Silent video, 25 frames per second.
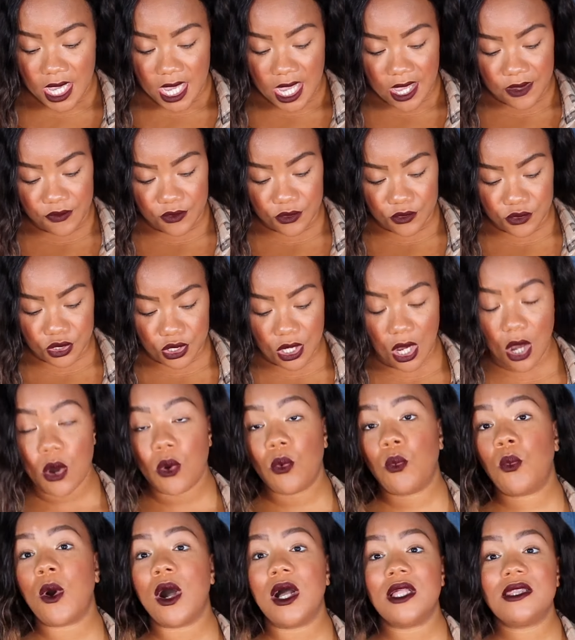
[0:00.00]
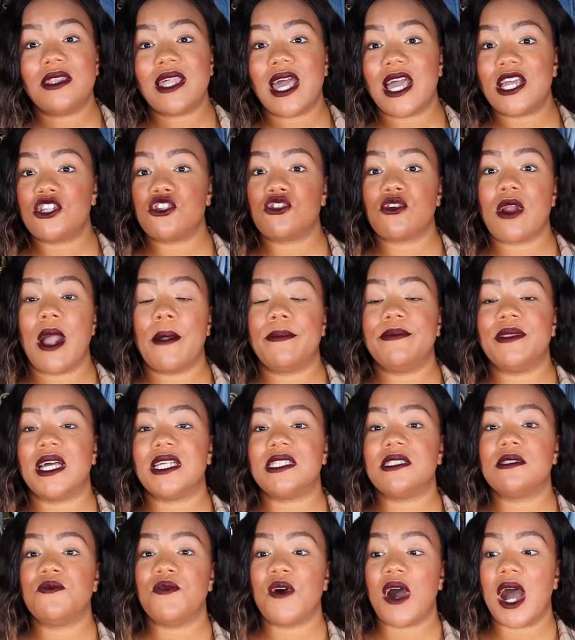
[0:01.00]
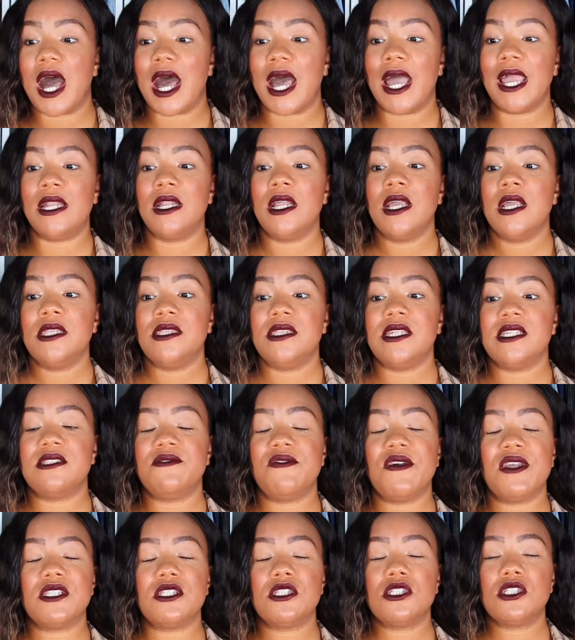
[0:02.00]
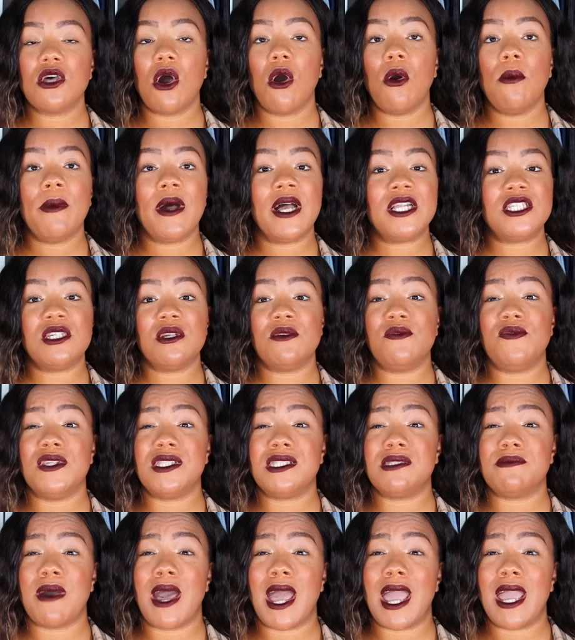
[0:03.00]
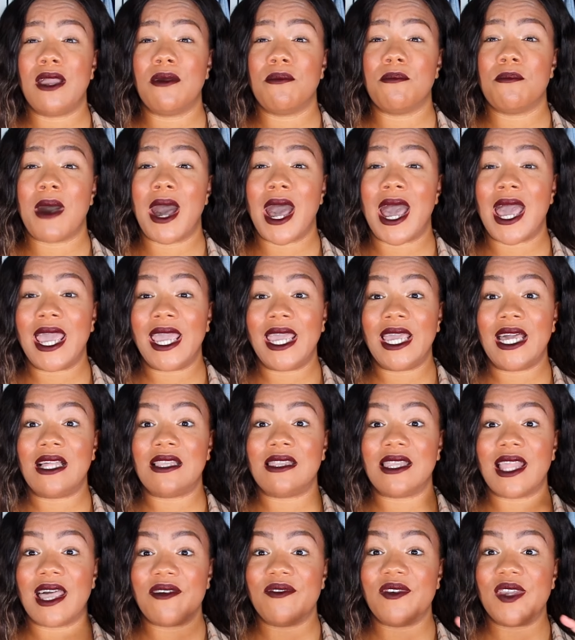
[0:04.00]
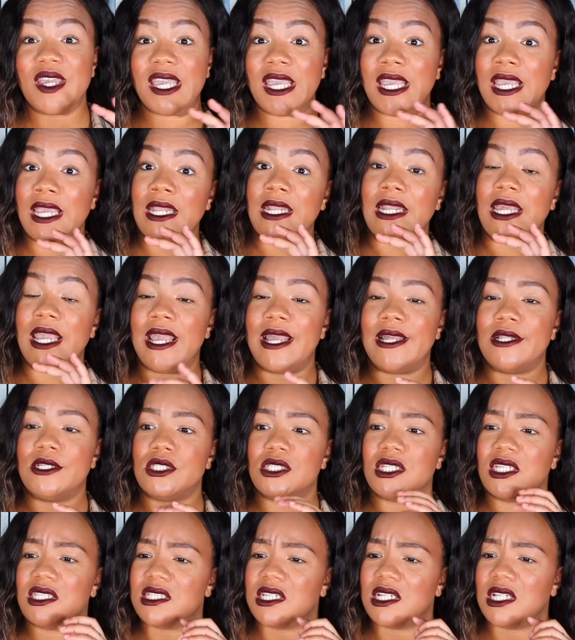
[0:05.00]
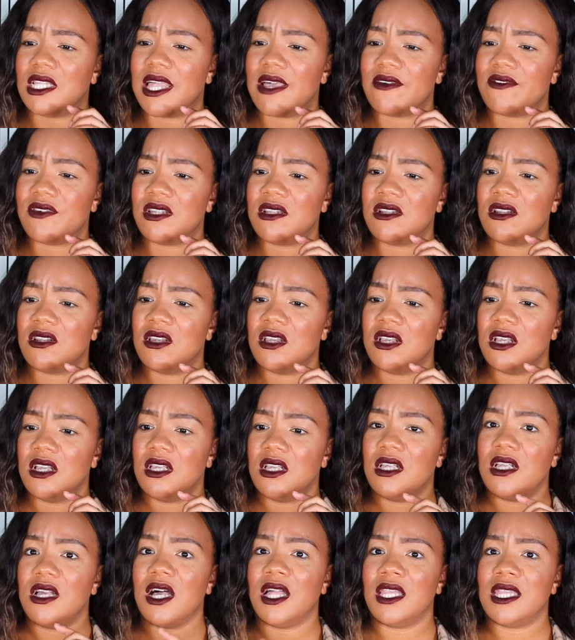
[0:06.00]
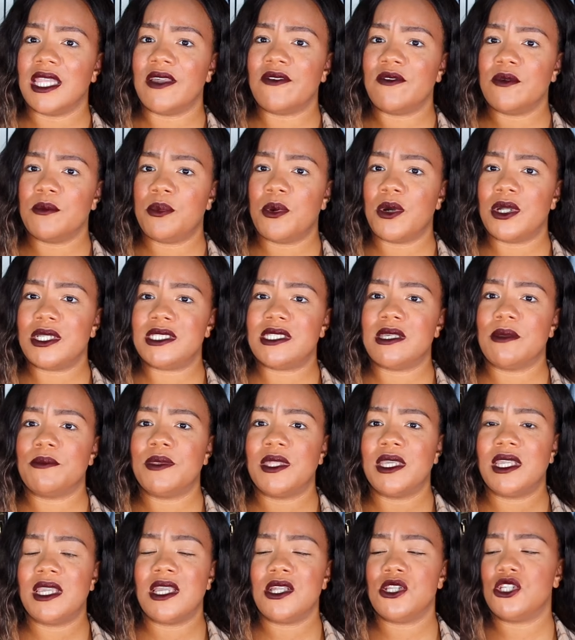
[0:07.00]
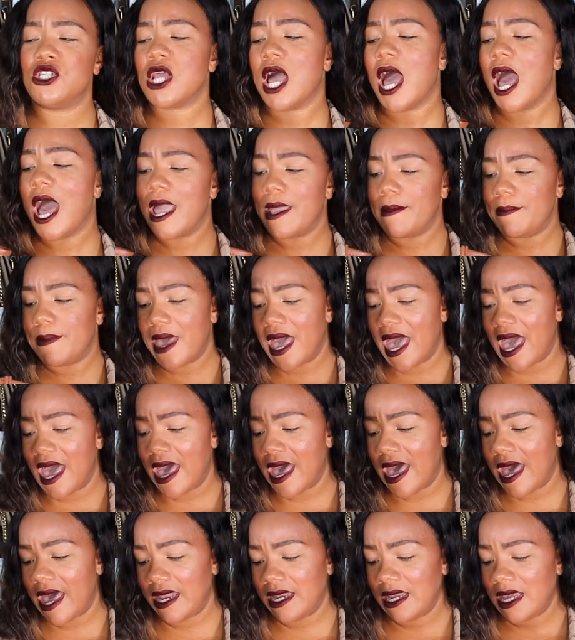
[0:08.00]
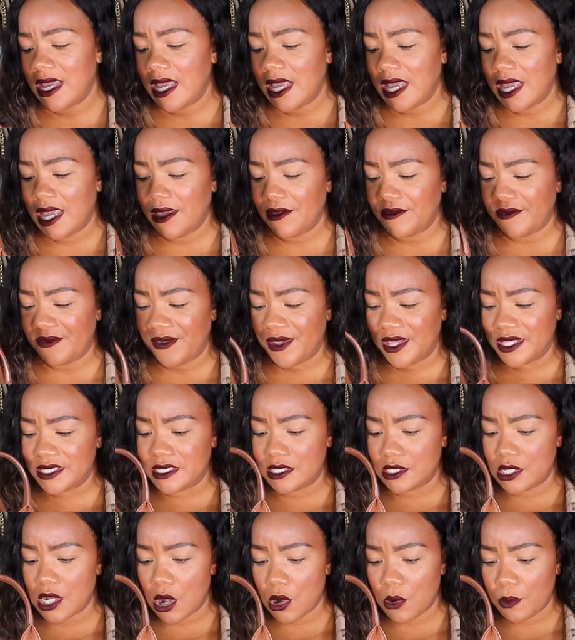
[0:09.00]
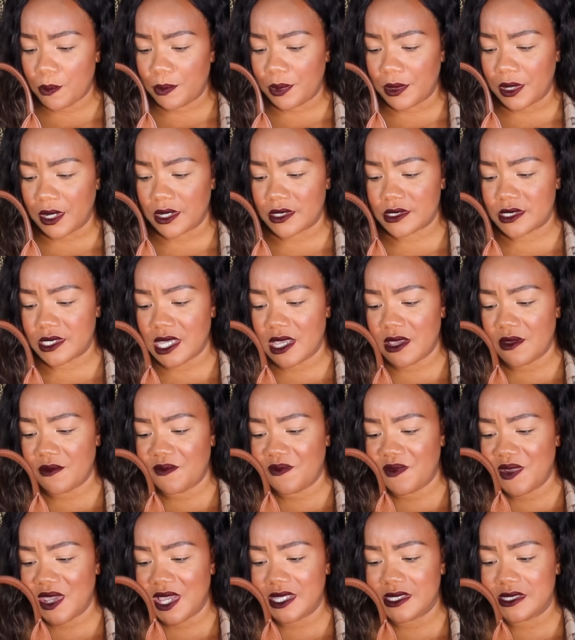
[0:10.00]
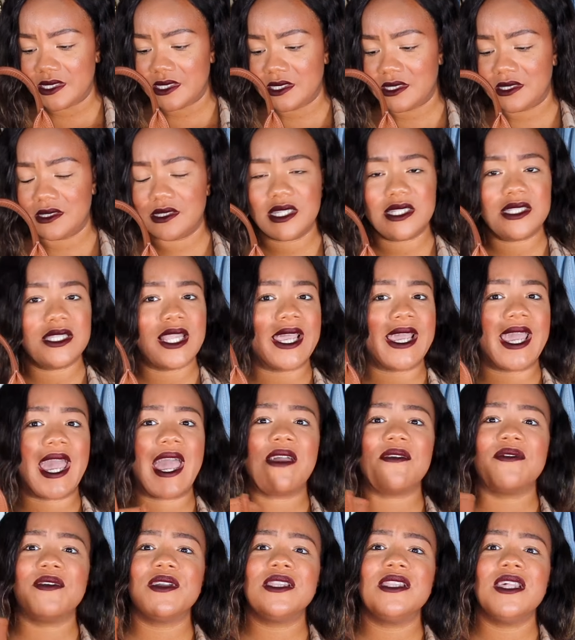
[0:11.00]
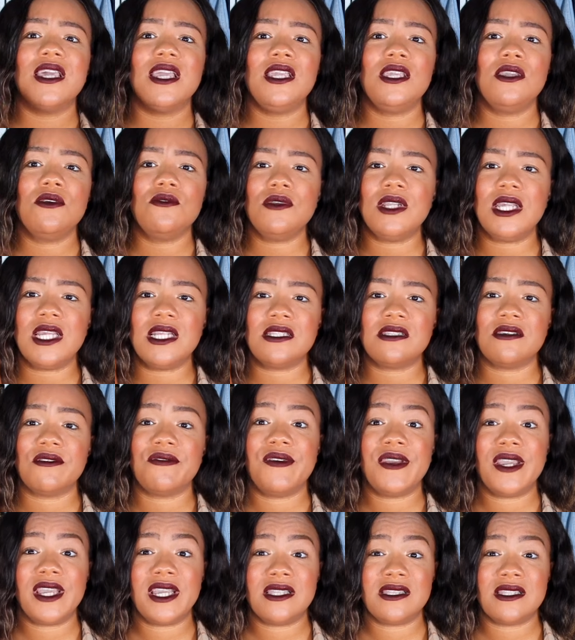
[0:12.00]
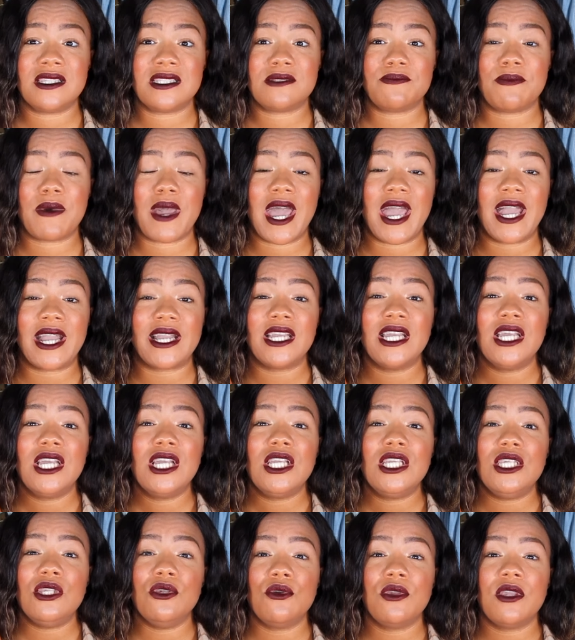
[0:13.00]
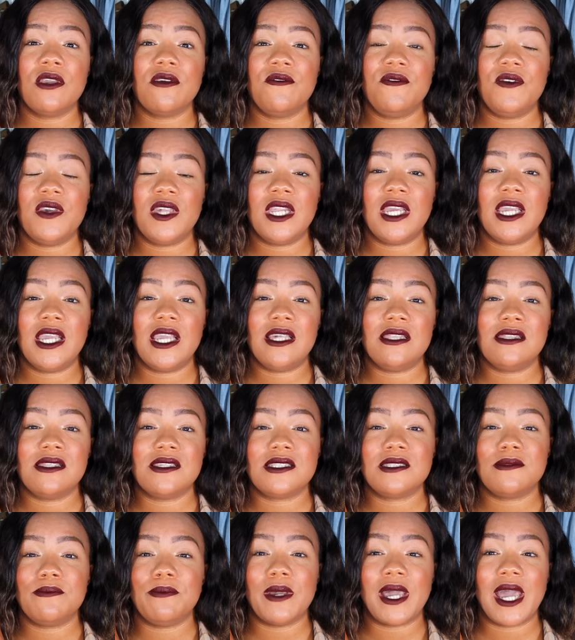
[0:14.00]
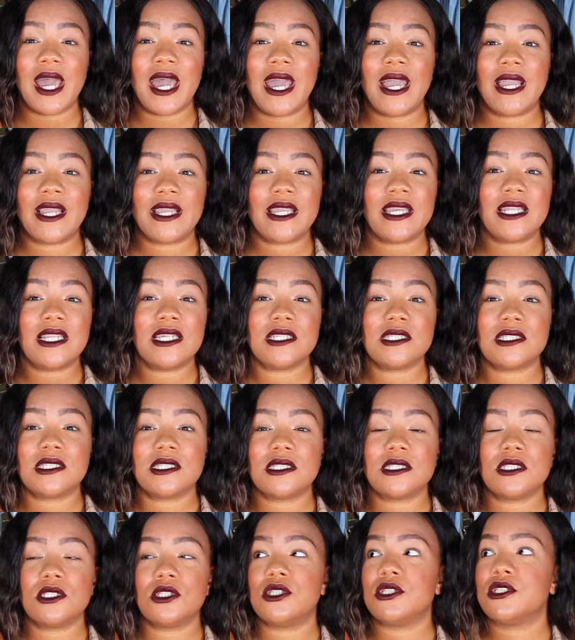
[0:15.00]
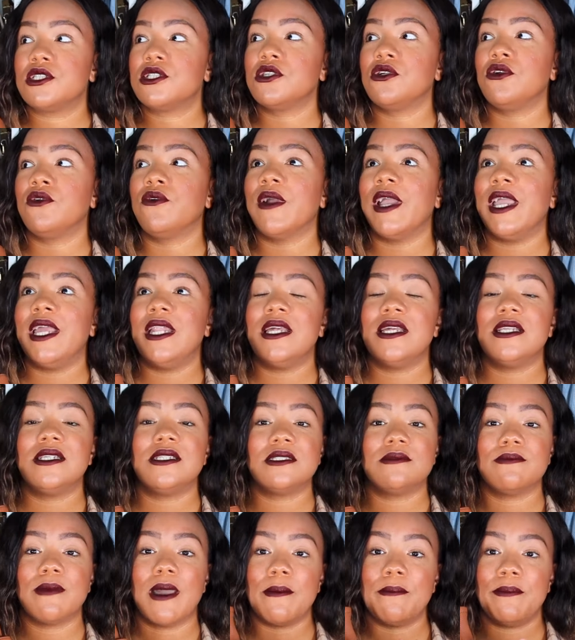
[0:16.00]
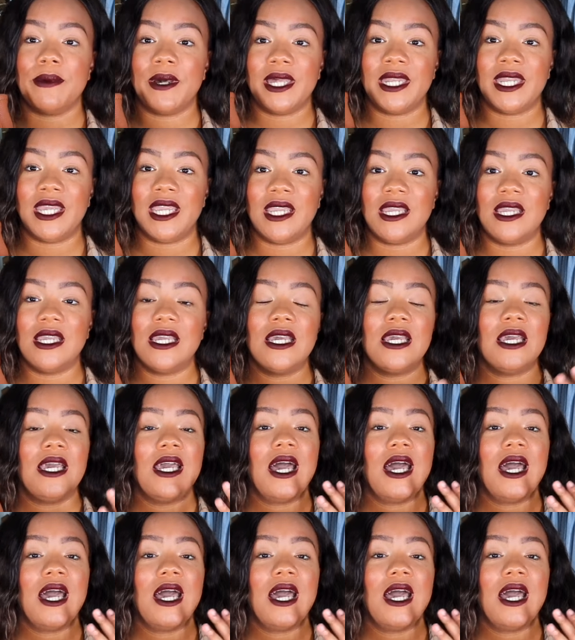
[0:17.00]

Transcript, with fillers: If you don't want that strap, that's fine. This fits so much. It fits my my 11 inch. Is it 11? 11 point something inch iPad. It fits notebooks. It fits like everything you need to fit in this bag. You can fit it in this bag. It is just great. It is my buddy.